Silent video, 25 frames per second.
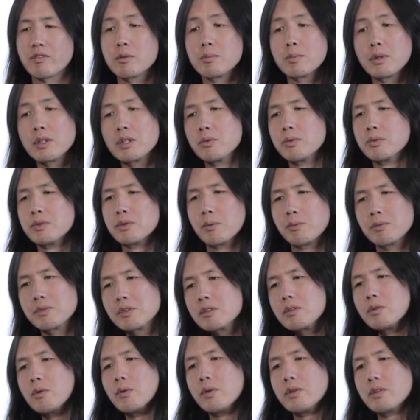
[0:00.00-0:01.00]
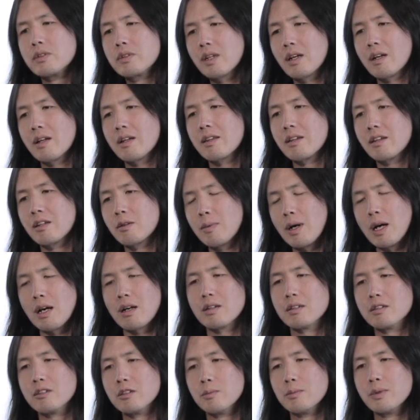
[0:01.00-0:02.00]
But he would kind of think about
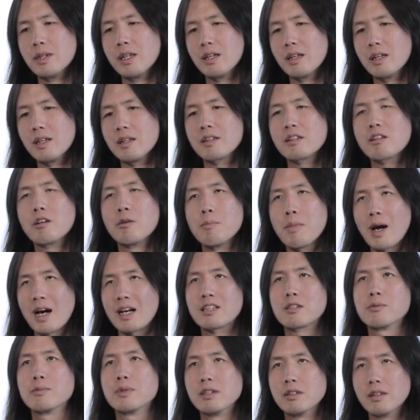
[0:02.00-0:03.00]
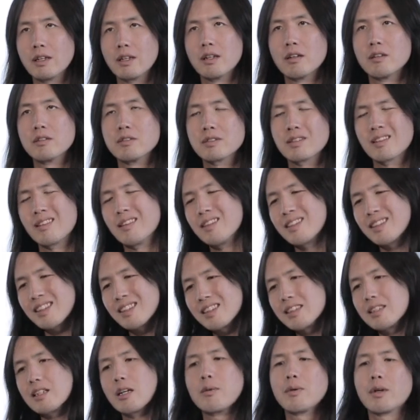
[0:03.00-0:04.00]
it a little bit and then come back to me later and say like,
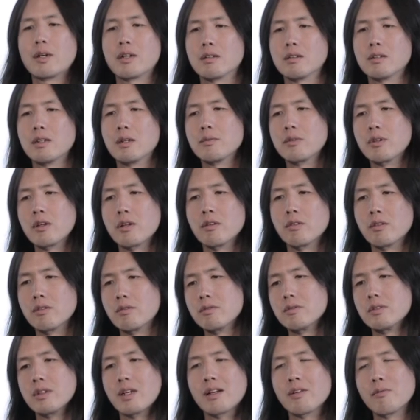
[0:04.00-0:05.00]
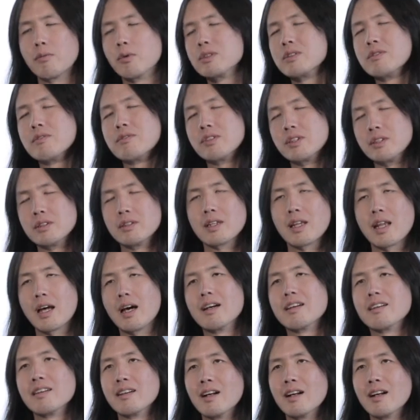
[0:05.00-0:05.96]
yeah, I wasn't feeling that,